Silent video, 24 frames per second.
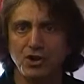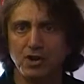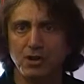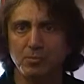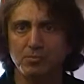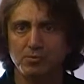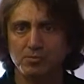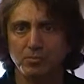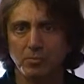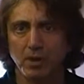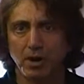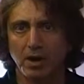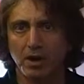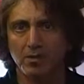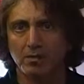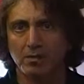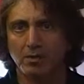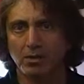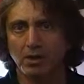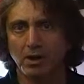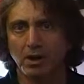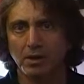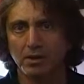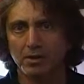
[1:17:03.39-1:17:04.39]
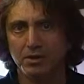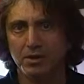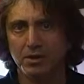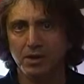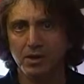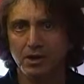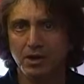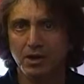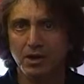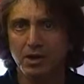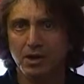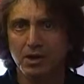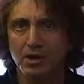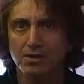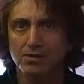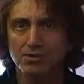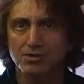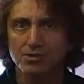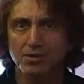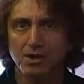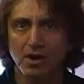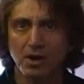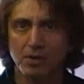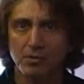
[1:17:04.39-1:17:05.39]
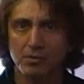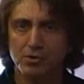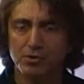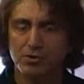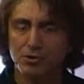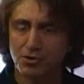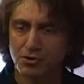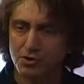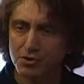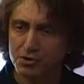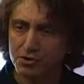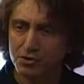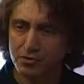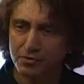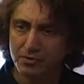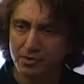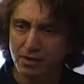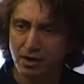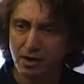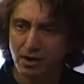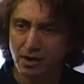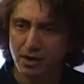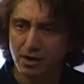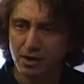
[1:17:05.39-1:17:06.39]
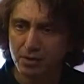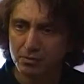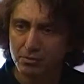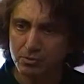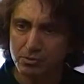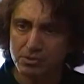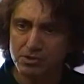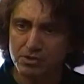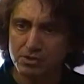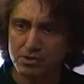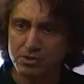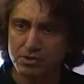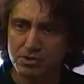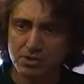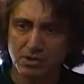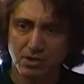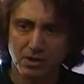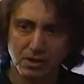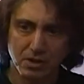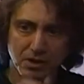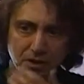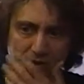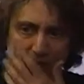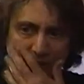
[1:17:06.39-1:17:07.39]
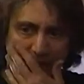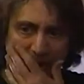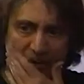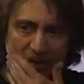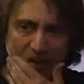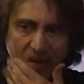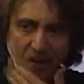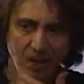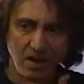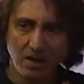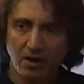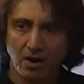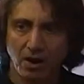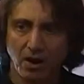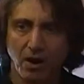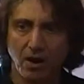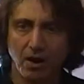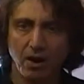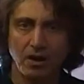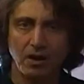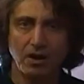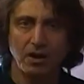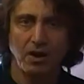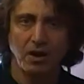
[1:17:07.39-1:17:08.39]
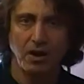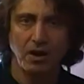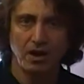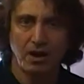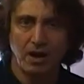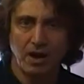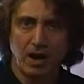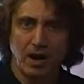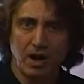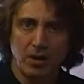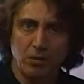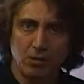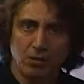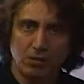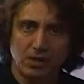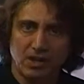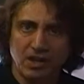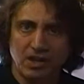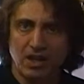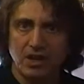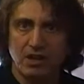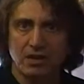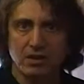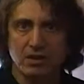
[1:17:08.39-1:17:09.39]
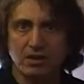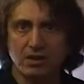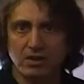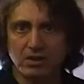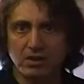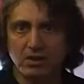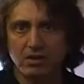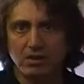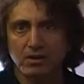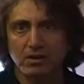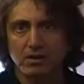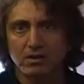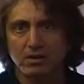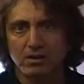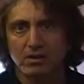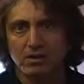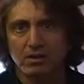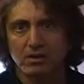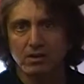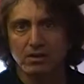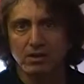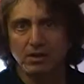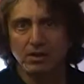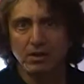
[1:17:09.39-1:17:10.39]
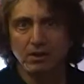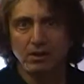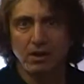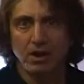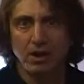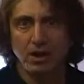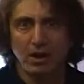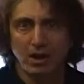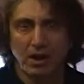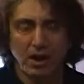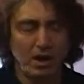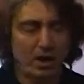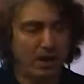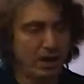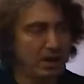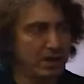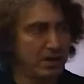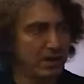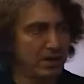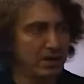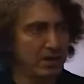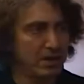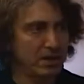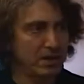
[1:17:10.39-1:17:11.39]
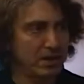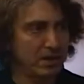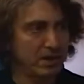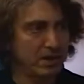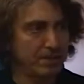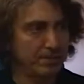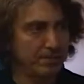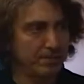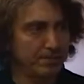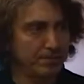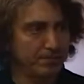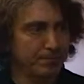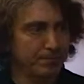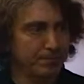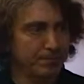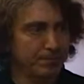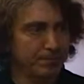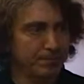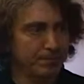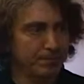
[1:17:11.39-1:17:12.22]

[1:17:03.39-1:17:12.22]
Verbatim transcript: James Bible on the uh, Cyber Church of God, which is uh, on, on, our link, you know, on, on the. Um,